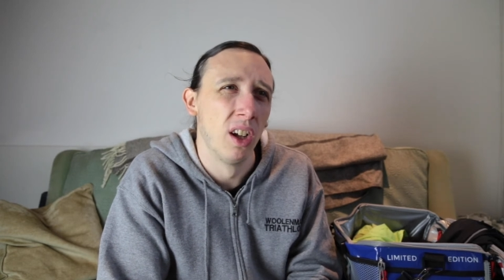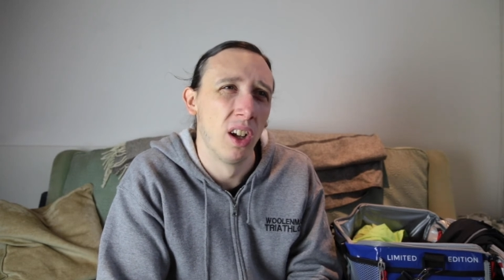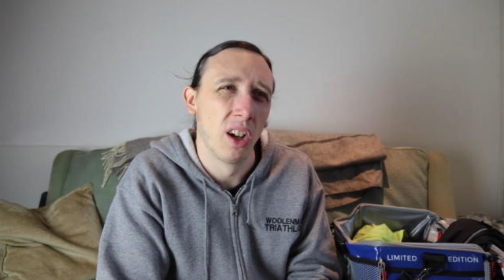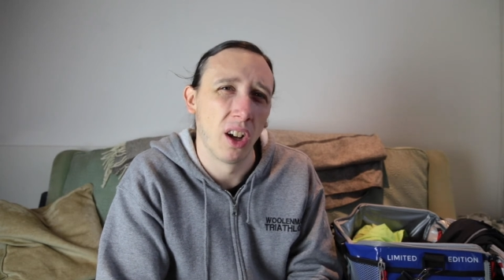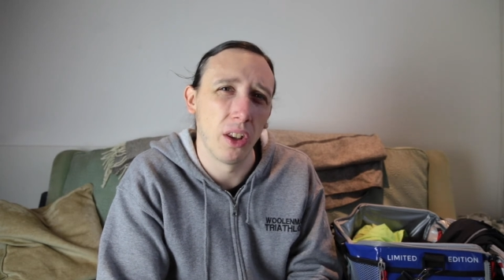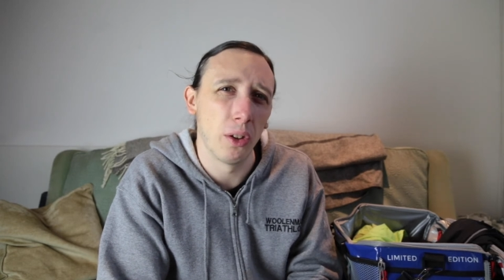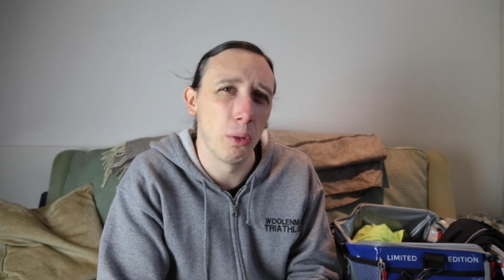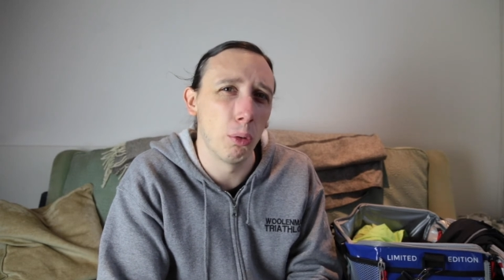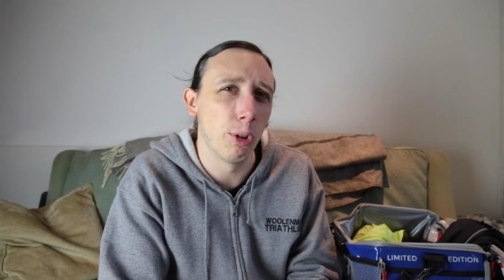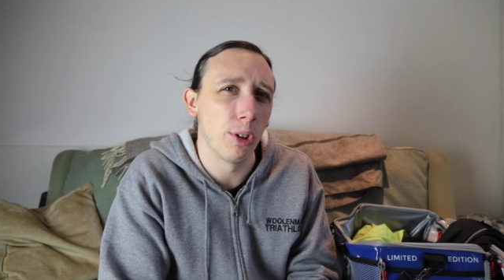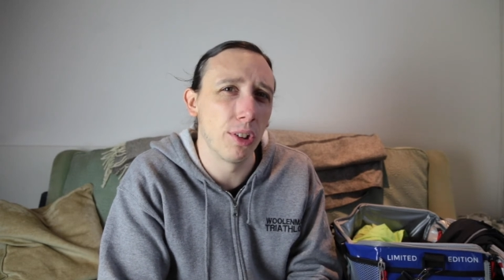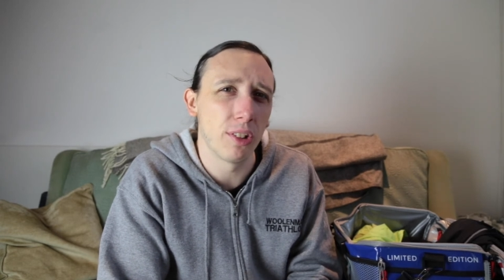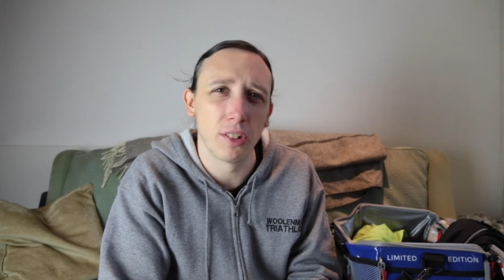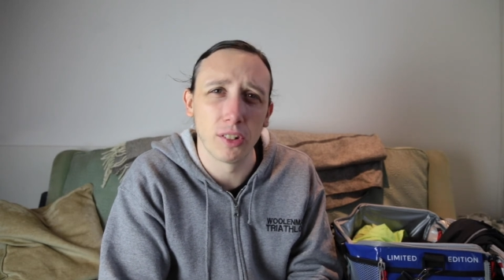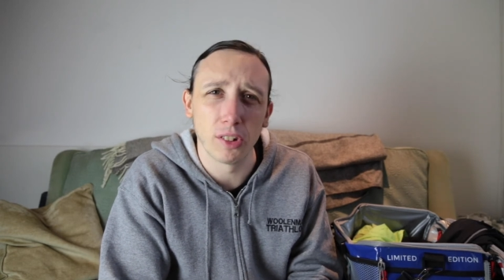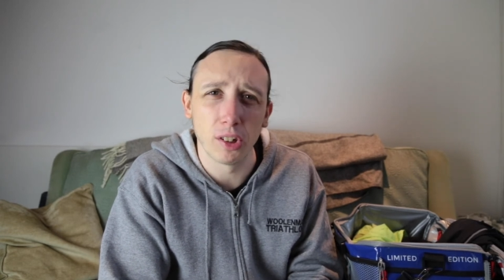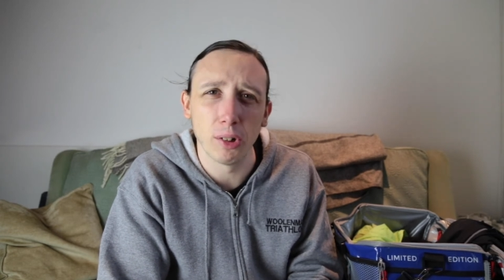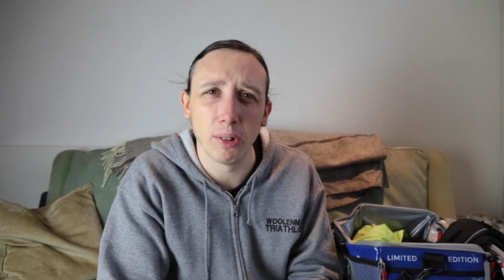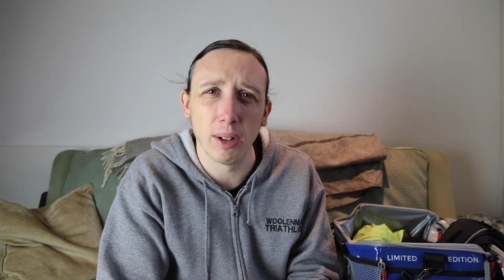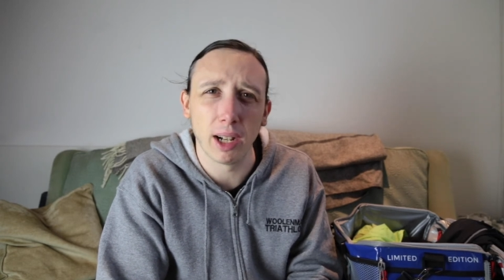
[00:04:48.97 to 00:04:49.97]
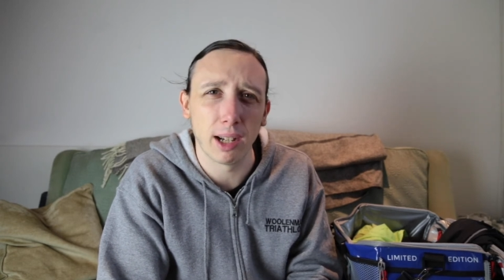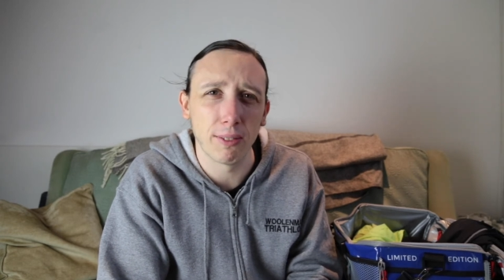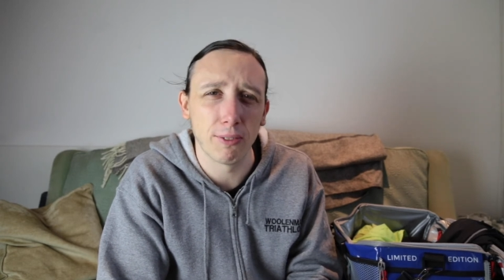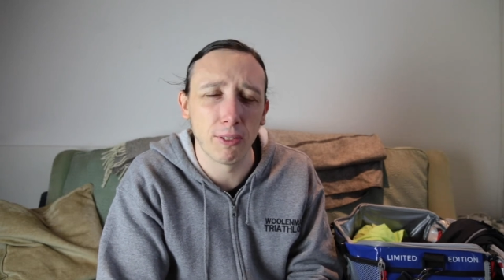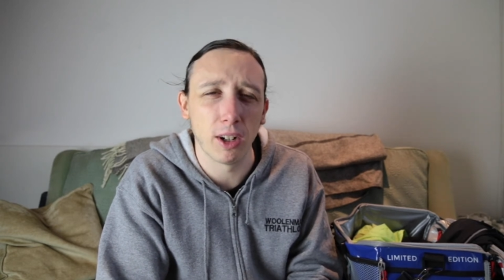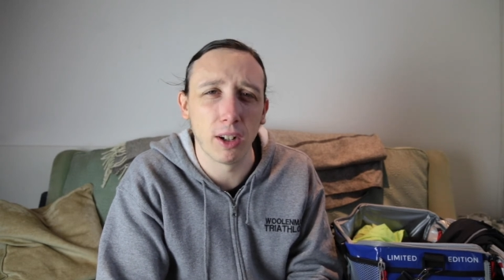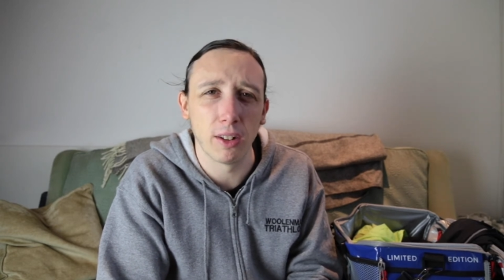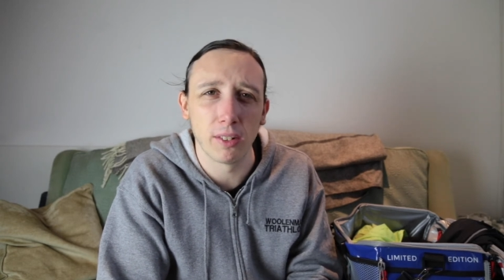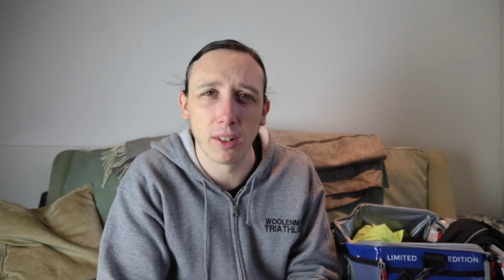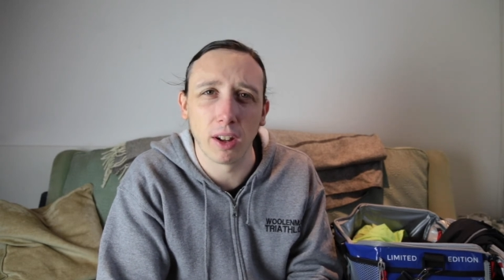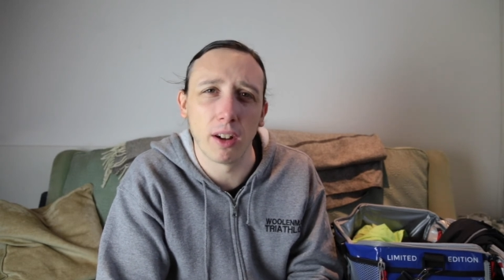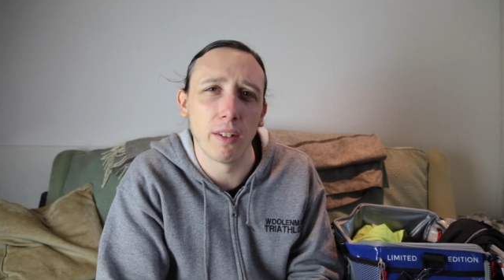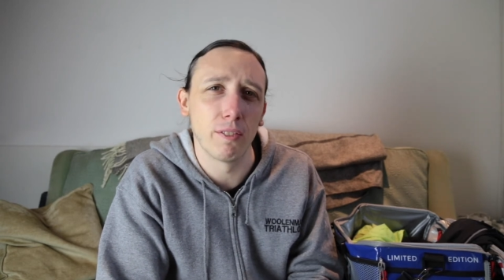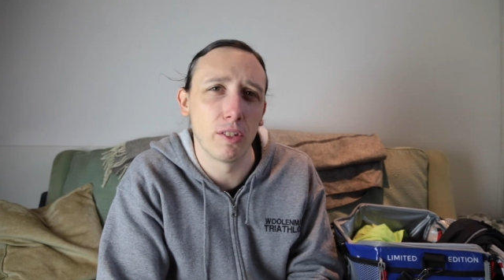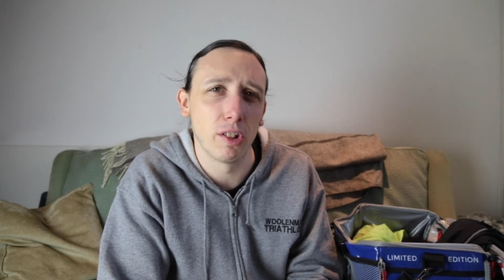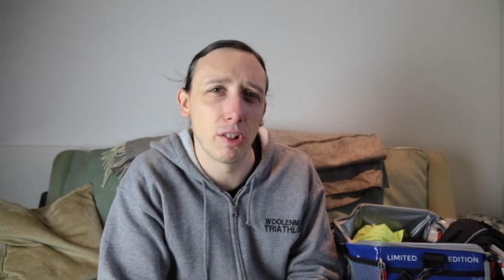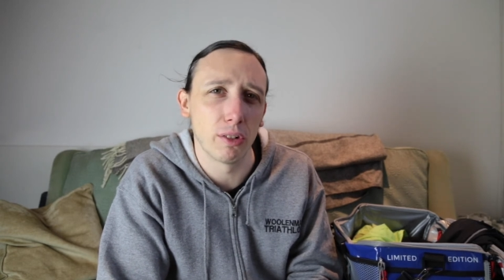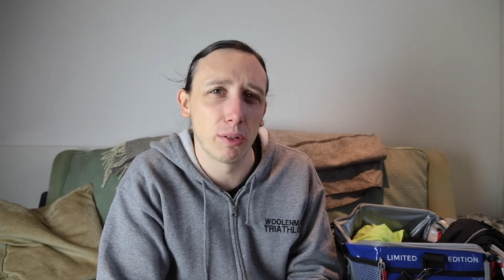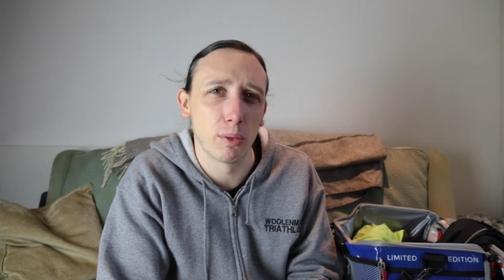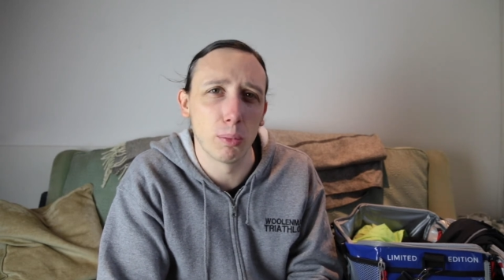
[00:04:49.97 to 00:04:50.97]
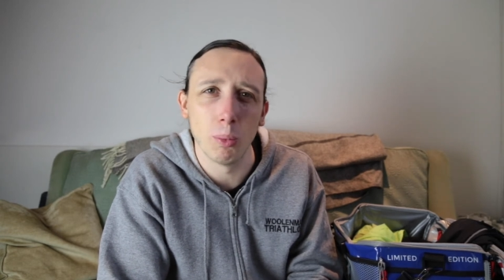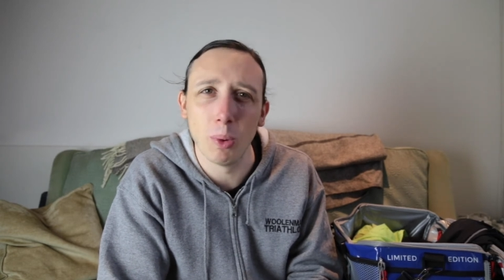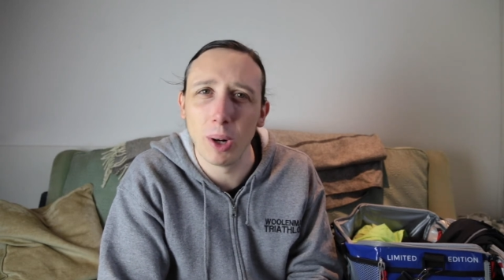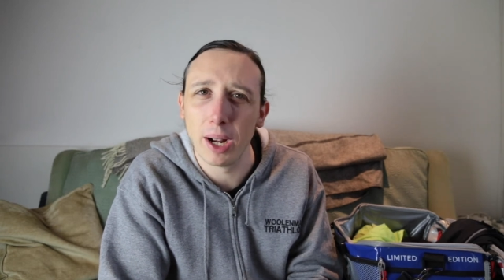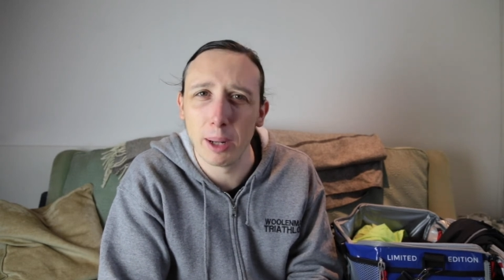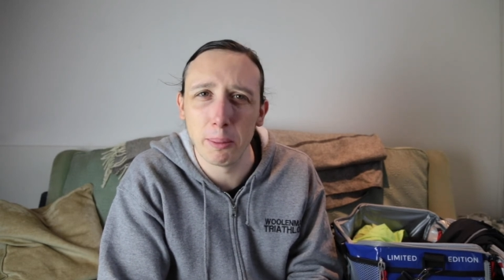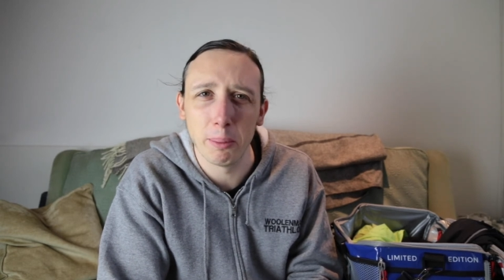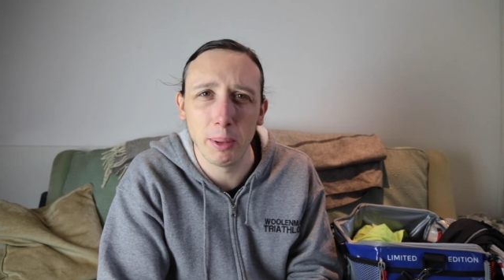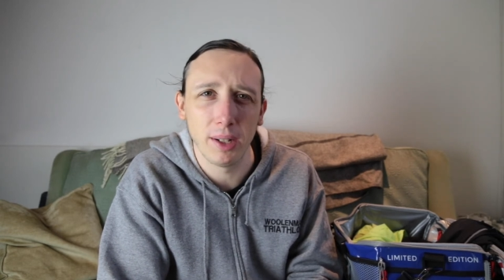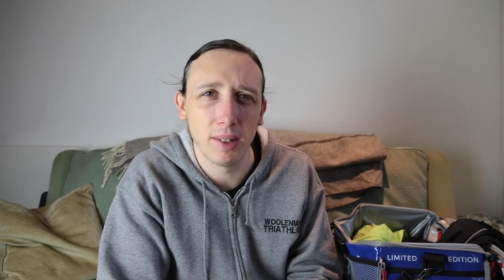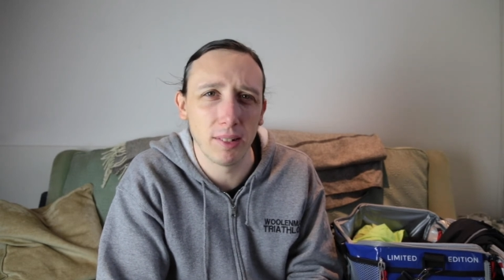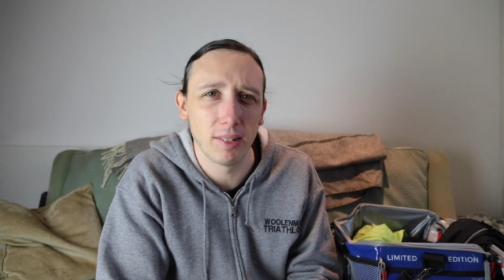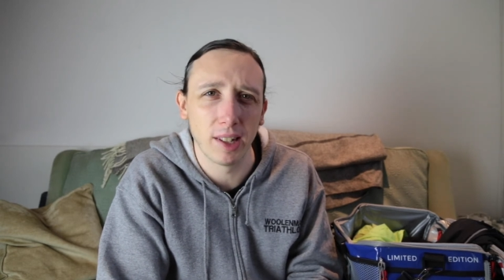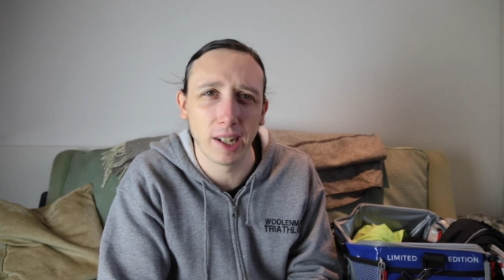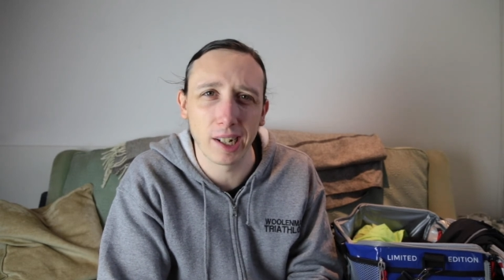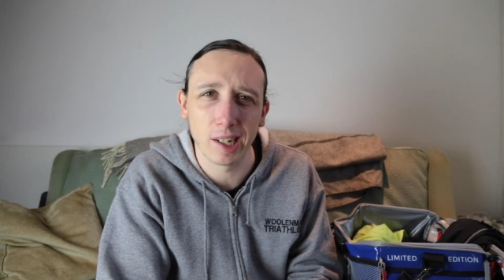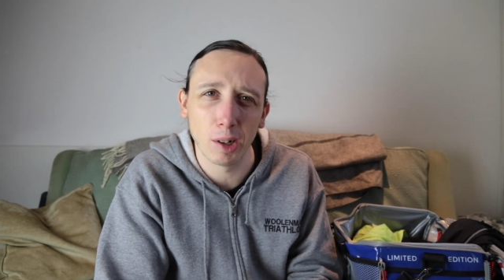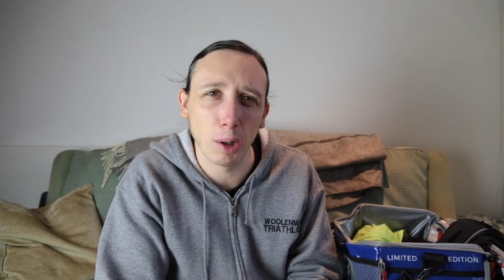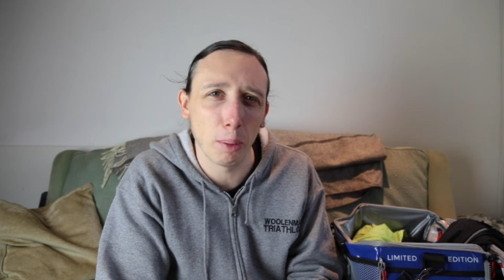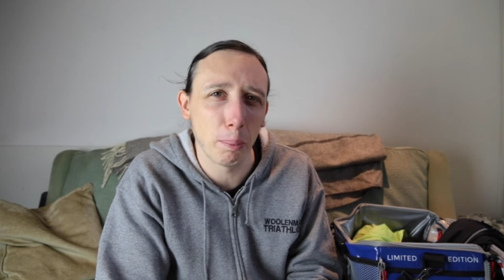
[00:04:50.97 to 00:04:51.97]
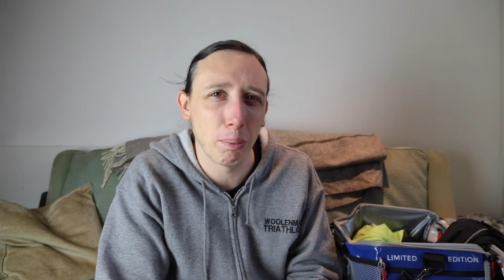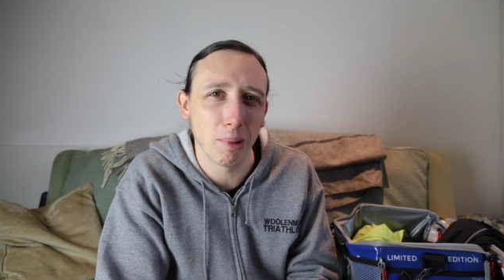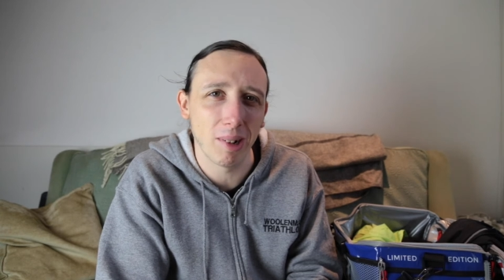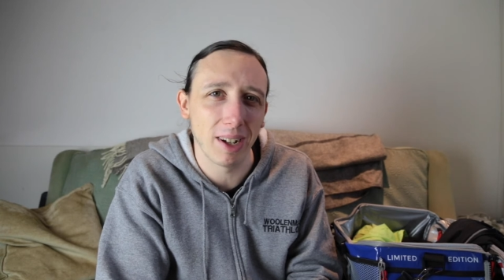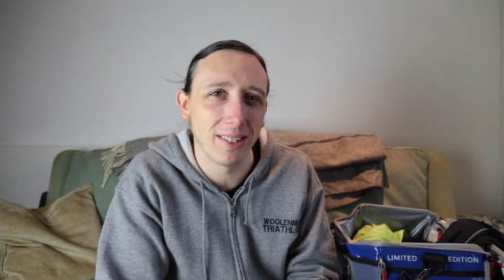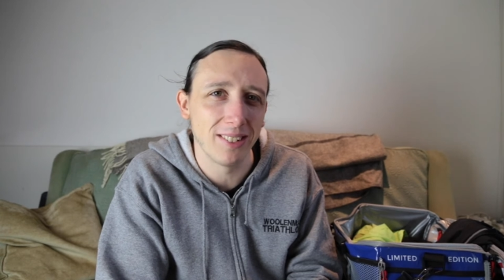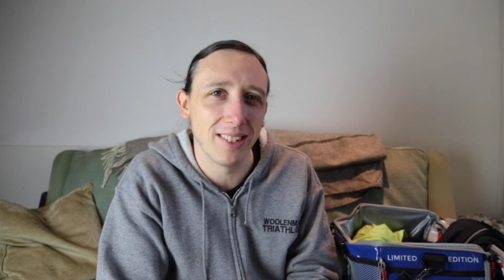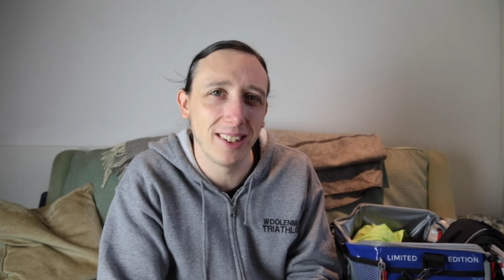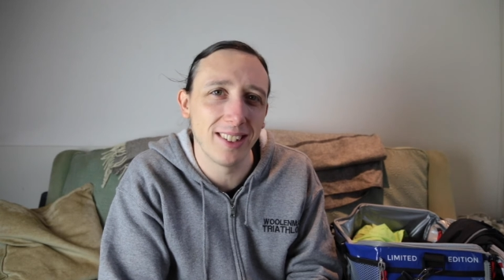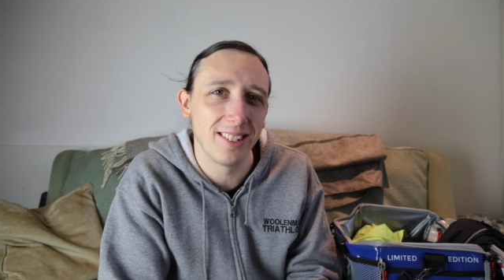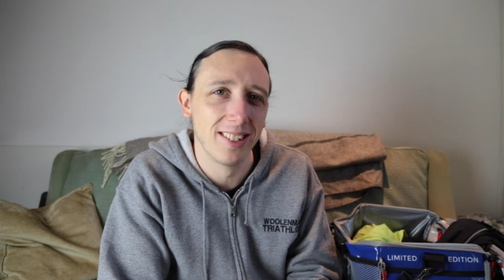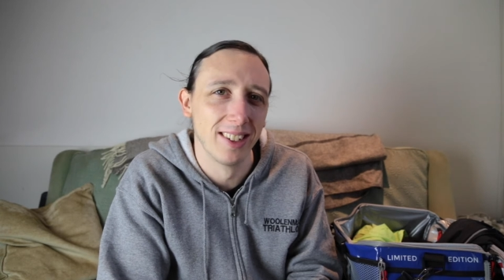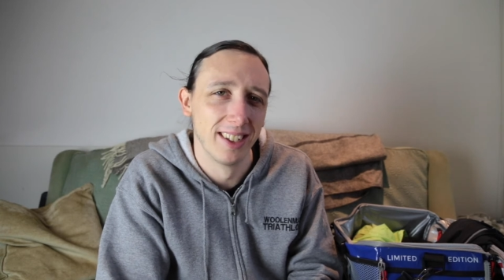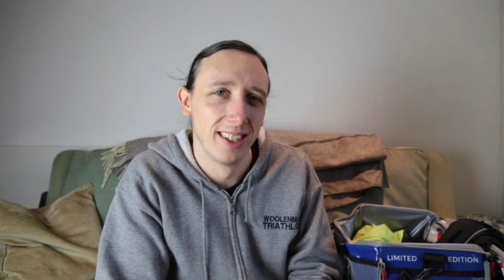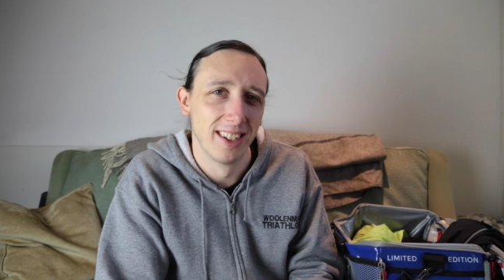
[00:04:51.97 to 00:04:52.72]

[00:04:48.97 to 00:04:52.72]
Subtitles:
And the ones I do have, I just wear because they're club branded